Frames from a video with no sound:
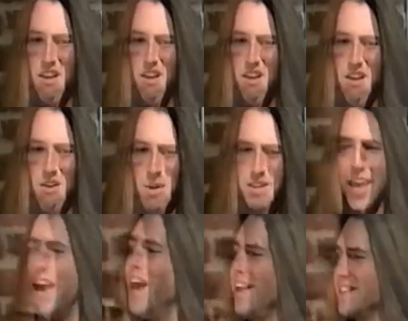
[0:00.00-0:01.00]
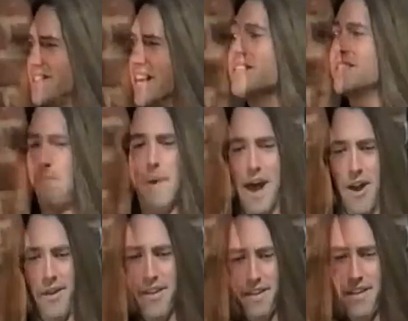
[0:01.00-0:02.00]
What the hell is this about?
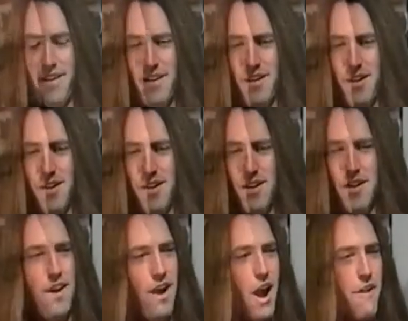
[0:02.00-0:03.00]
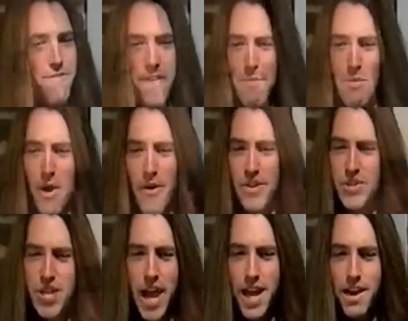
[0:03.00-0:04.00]
On February
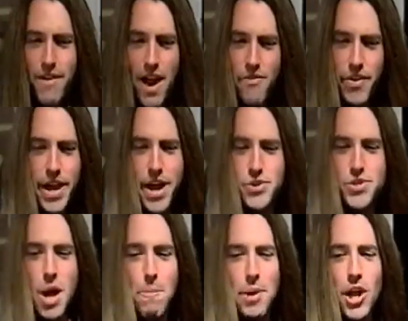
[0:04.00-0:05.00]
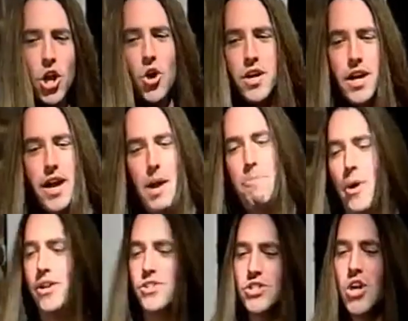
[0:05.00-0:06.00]
2nd of every year, some palooka in
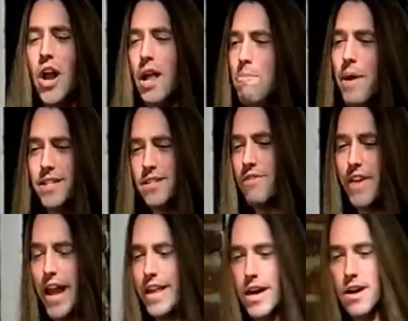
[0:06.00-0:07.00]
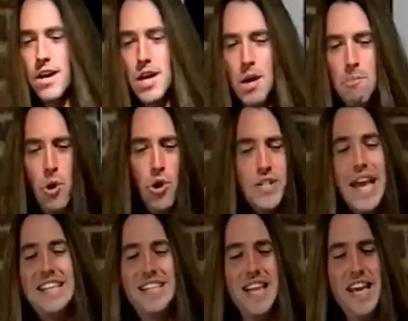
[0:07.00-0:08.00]
Punxsutawney, Pennsylvania pulls a
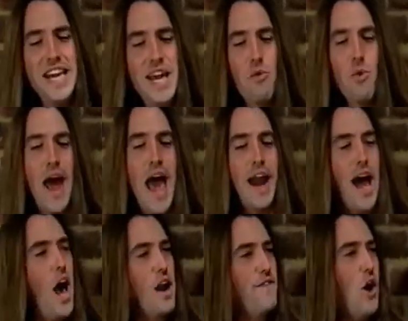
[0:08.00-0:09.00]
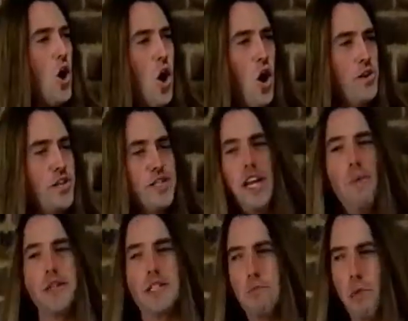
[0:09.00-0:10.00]
stinky rat out of a hole to see when
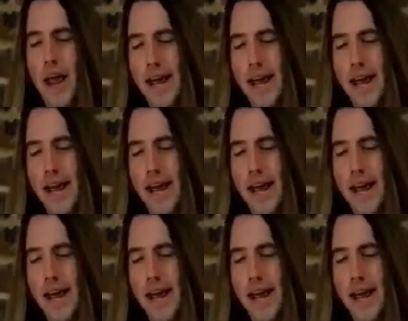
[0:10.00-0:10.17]
spring is